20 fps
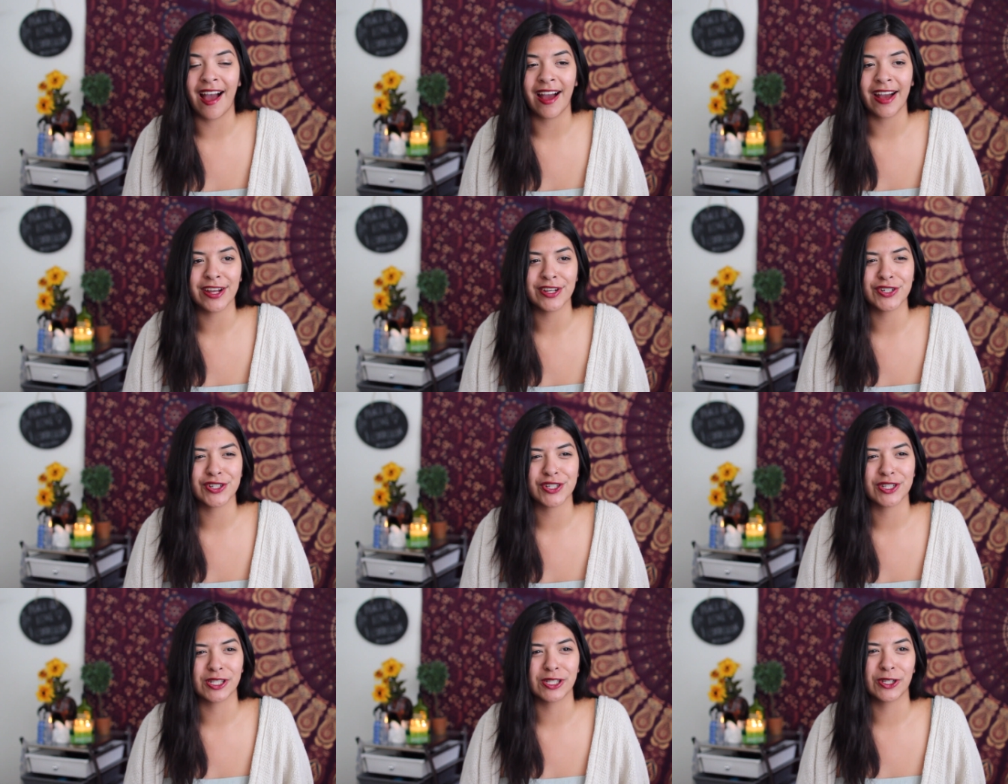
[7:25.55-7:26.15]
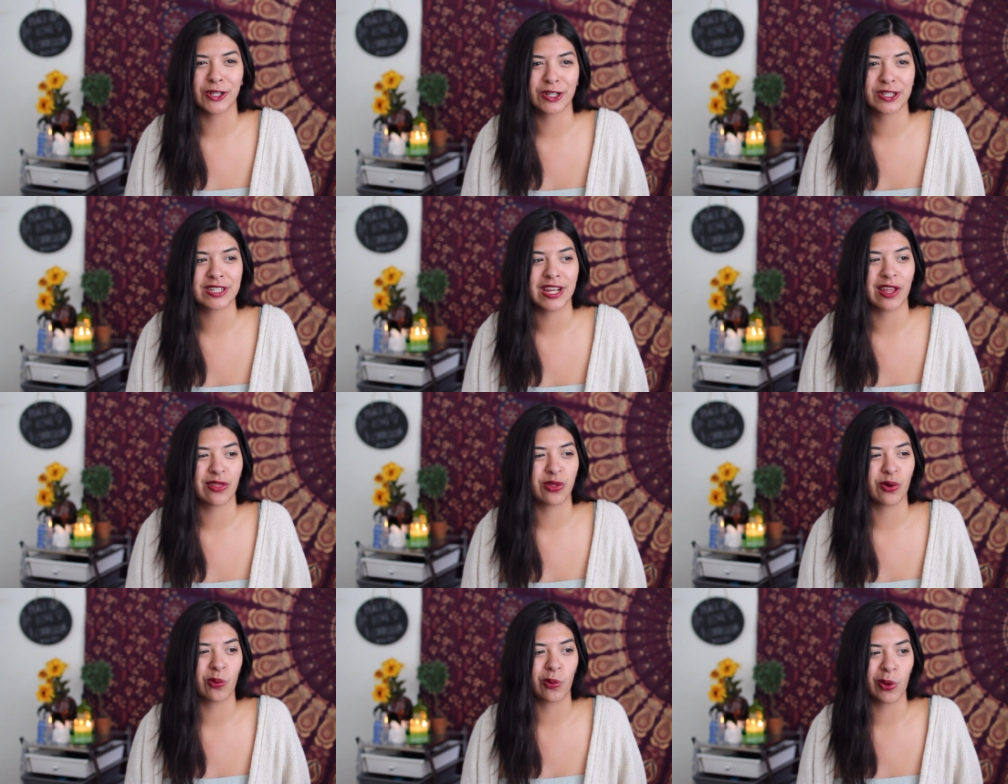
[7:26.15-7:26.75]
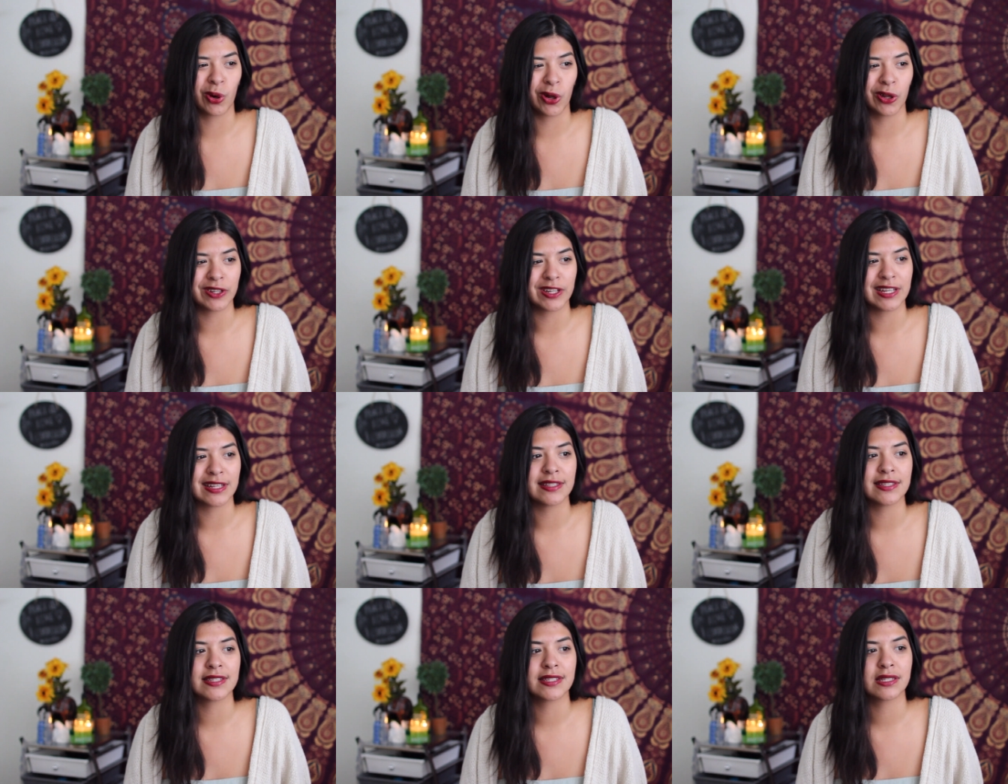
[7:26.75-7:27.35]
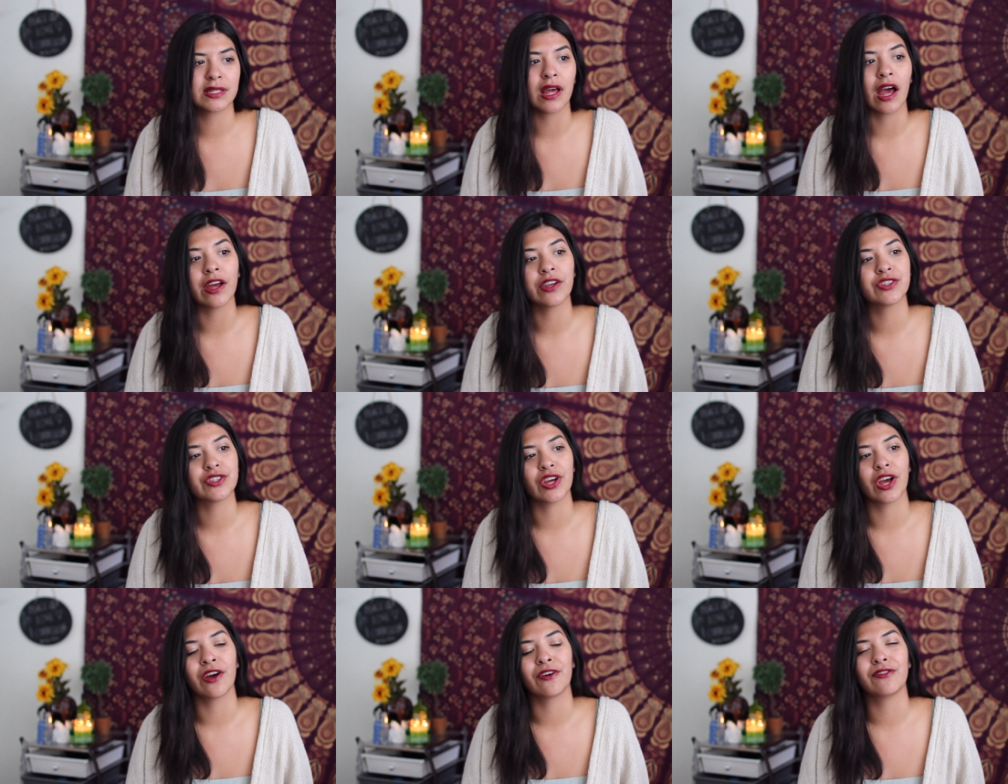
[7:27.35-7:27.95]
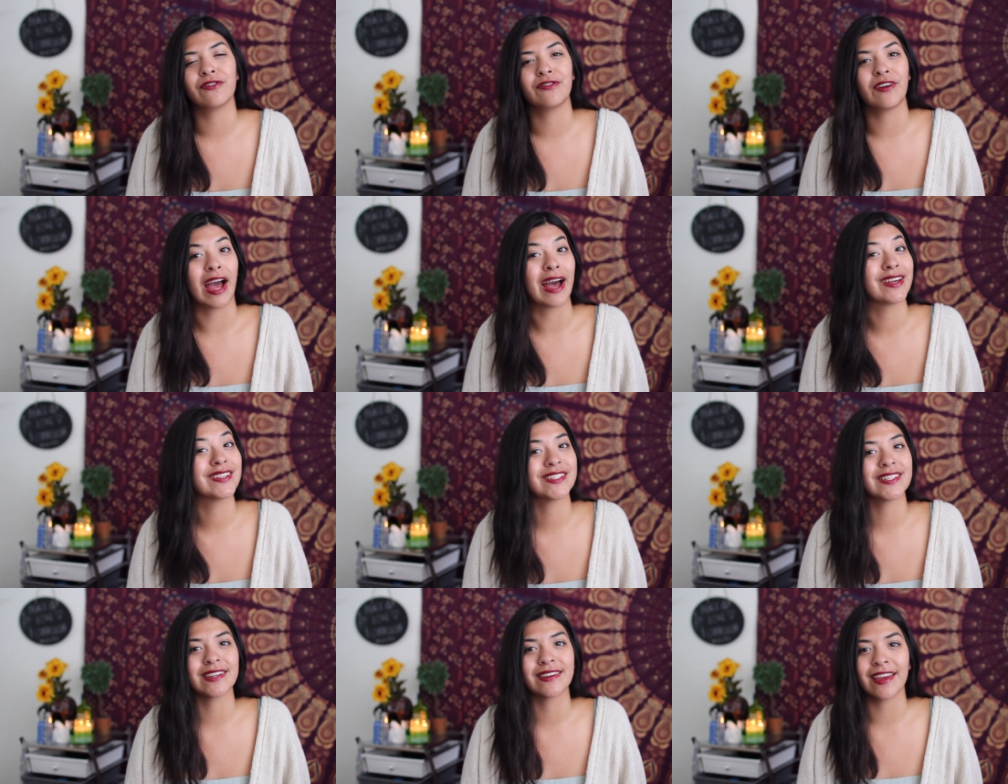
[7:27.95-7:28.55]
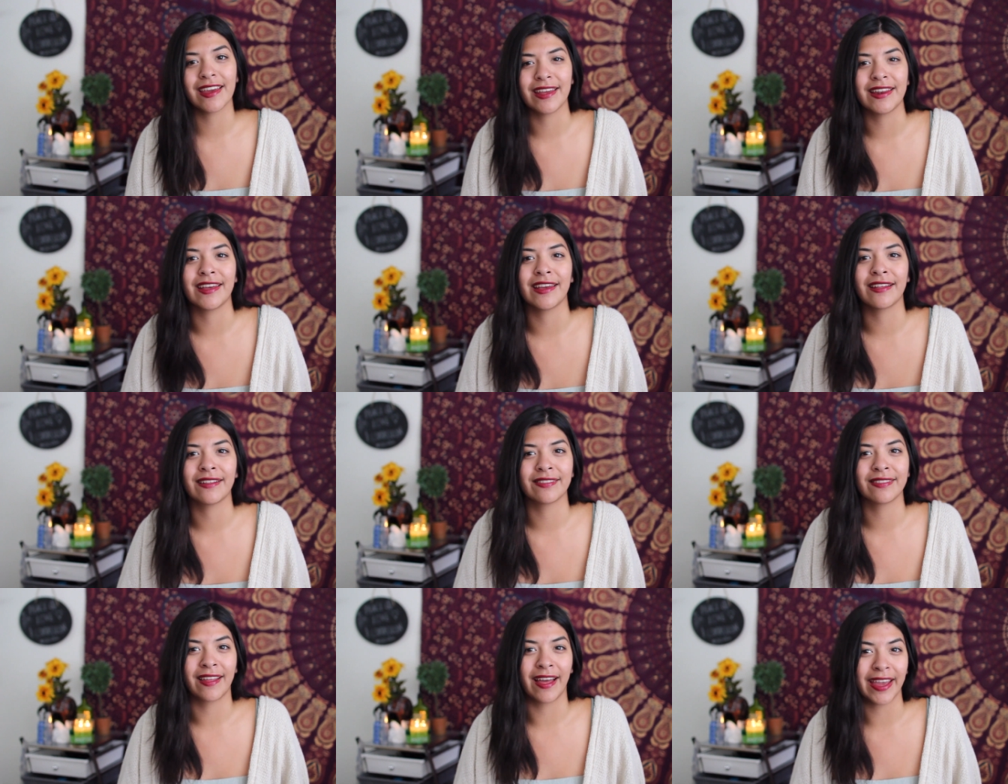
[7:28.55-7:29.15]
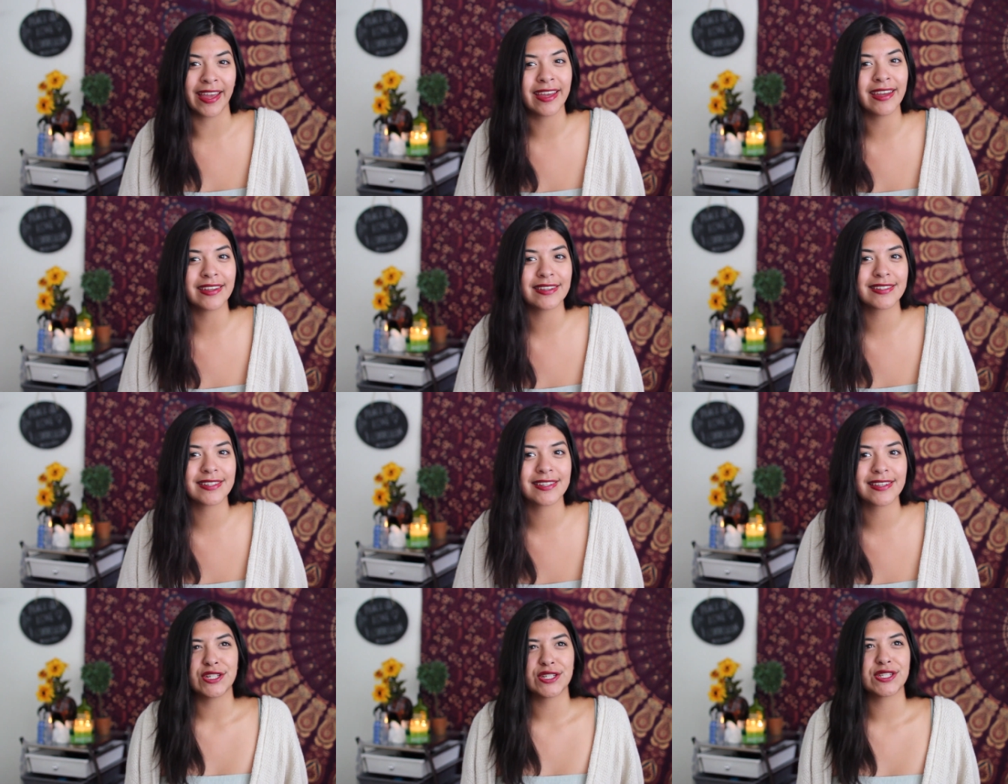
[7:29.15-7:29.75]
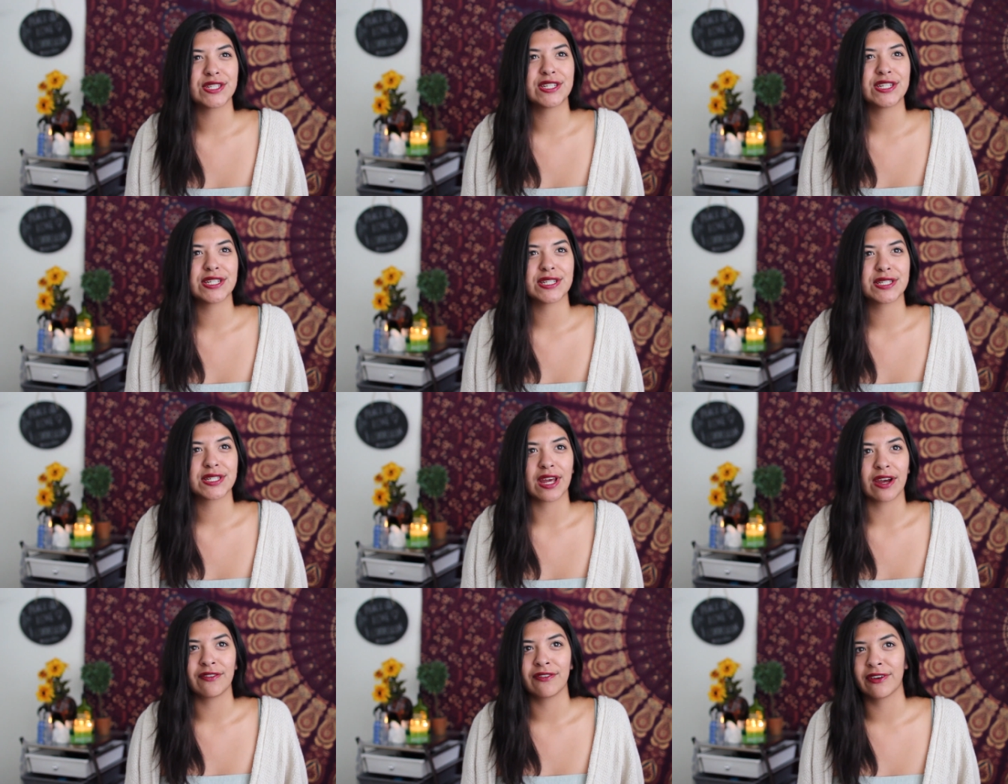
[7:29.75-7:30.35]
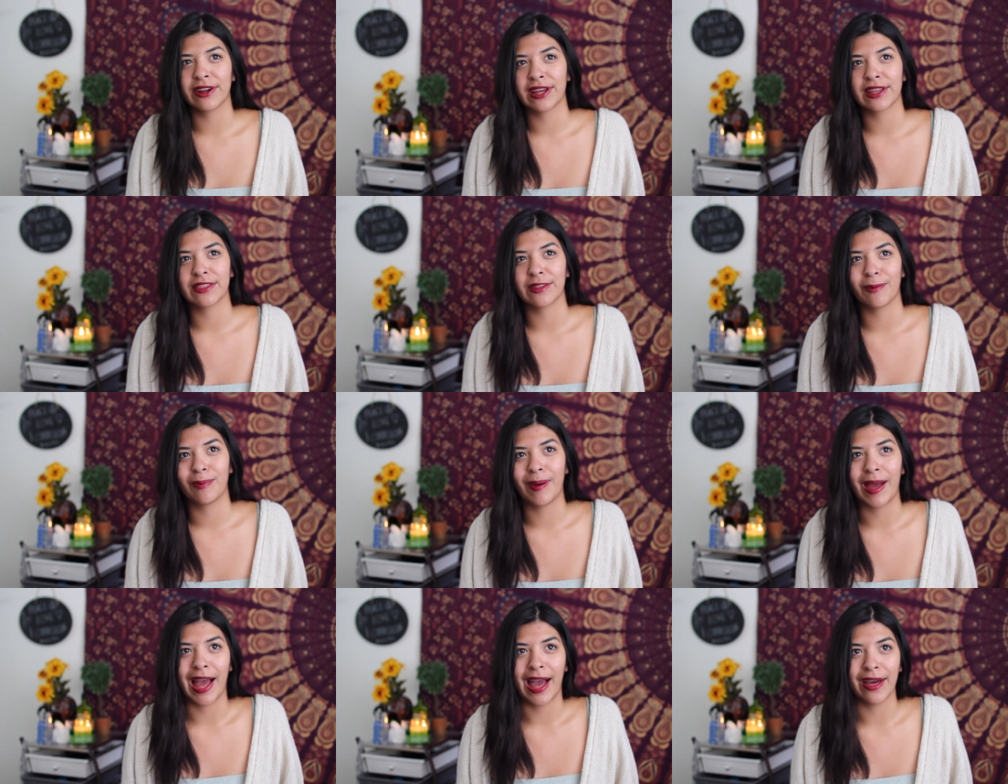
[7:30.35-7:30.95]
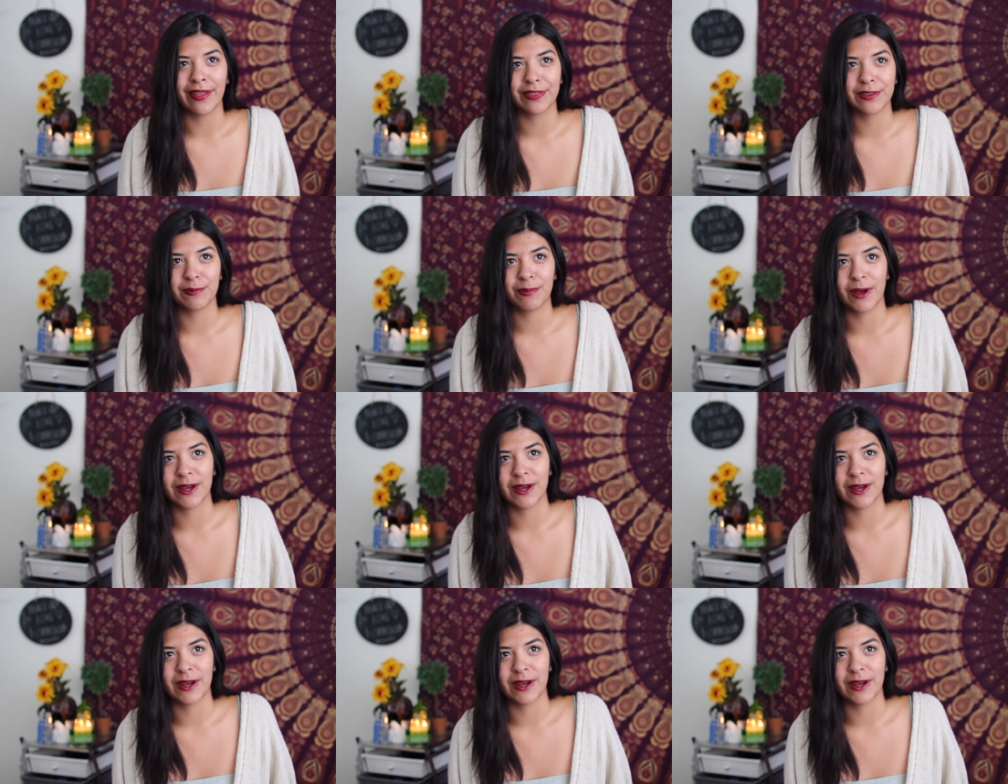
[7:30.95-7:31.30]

I just looked at the world in such a fascinating light. Just discovering the path to